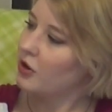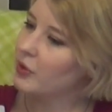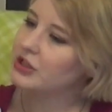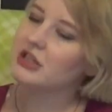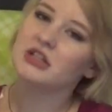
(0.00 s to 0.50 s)

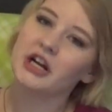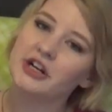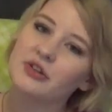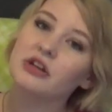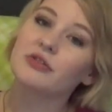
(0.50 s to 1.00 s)
We just
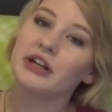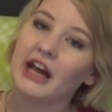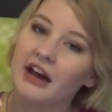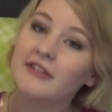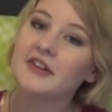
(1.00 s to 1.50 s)
started doing
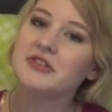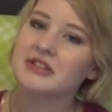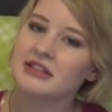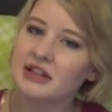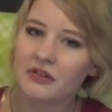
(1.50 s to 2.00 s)
3.5
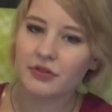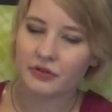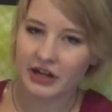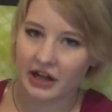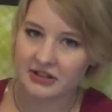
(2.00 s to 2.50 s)
ounces instead of
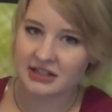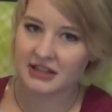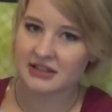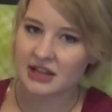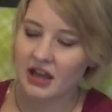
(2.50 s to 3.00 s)
3
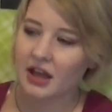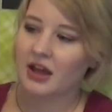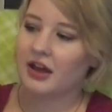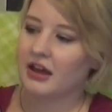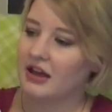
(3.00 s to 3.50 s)
ounces,
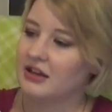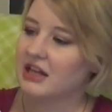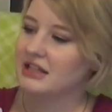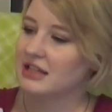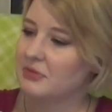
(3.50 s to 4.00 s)
and
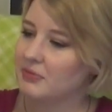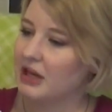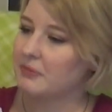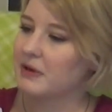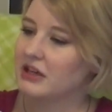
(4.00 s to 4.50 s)
it seemed to
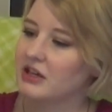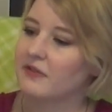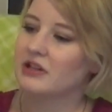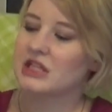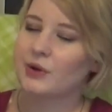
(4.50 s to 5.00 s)
make a big
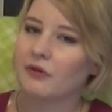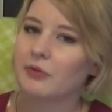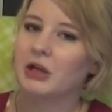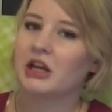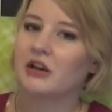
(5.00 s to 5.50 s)
difference. He went
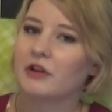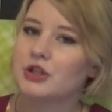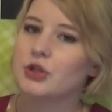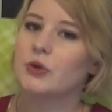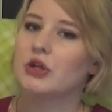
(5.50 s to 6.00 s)
from eating every
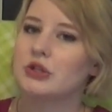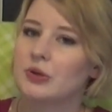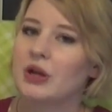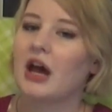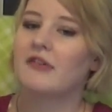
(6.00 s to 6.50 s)
2 to
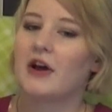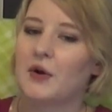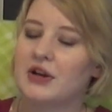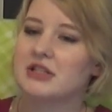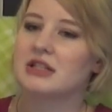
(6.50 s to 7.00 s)
2.5
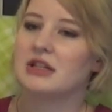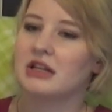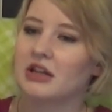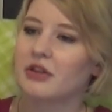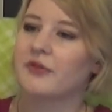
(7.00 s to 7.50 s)
hours to
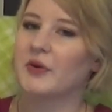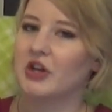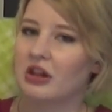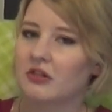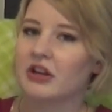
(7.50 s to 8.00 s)
eating
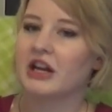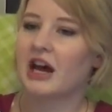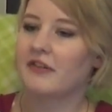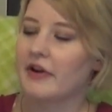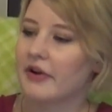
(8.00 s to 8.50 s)
3 to
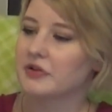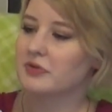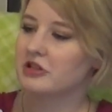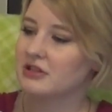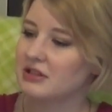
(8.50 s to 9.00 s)
3.5 hours,
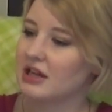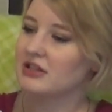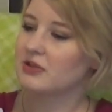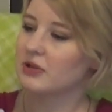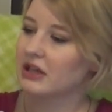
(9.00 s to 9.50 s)
which is
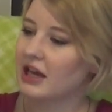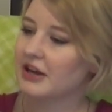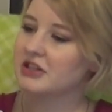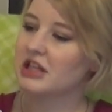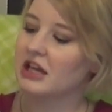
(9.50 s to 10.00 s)
nice, so we can
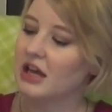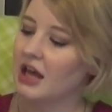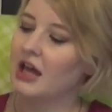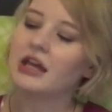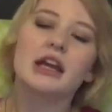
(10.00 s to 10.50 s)
actually
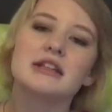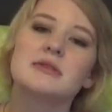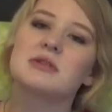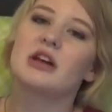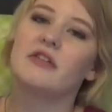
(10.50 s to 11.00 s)
get
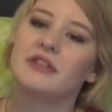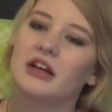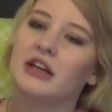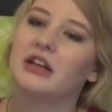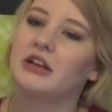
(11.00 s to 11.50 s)
some stuff
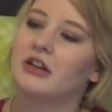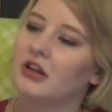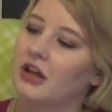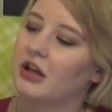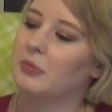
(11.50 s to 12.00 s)
done,
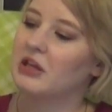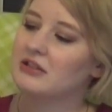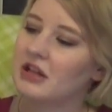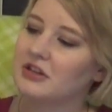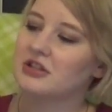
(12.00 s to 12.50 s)
and
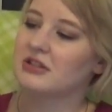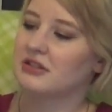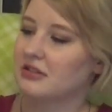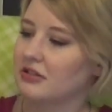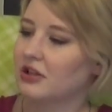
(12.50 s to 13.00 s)
he's not
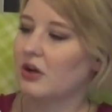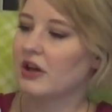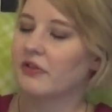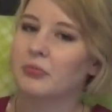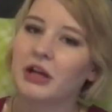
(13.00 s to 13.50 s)
just
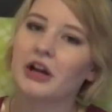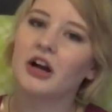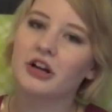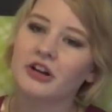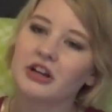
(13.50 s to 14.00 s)
going from being
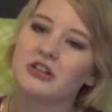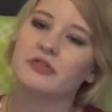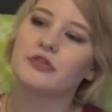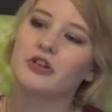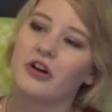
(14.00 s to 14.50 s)
hungry to
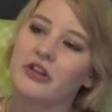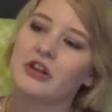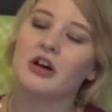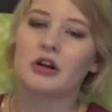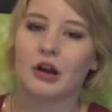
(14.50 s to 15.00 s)
full and
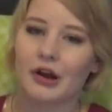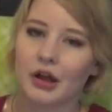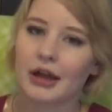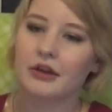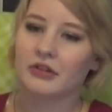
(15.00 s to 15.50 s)
then
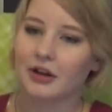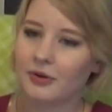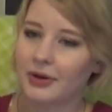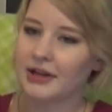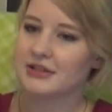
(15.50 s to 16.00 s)
hungry again right
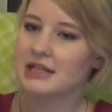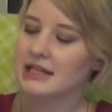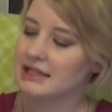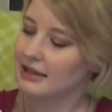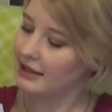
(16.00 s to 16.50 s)
away, so
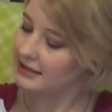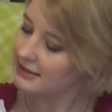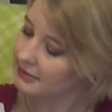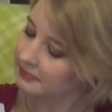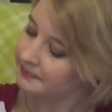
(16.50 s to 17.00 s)
that's
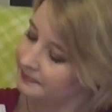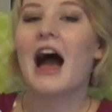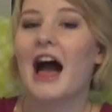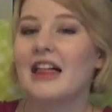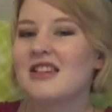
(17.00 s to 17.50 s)
nice.
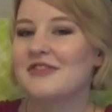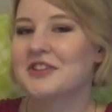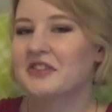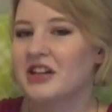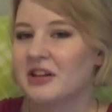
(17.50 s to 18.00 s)
I love
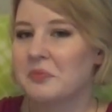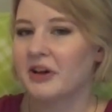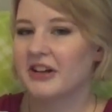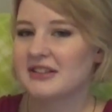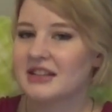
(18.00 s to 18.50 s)
to read him
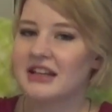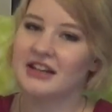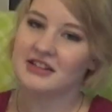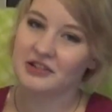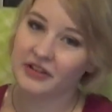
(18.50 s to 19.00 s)
books. He
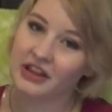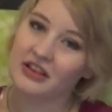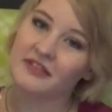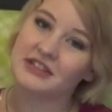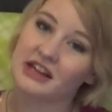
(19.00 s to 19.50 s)
doesn't really
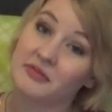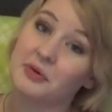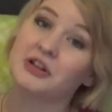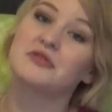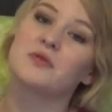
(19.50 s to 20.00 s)
love to have
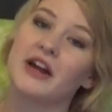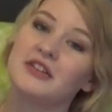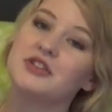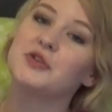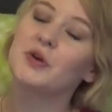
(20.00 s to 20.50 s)
books
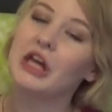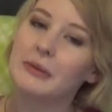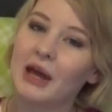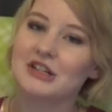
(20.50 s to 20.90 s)
read to him.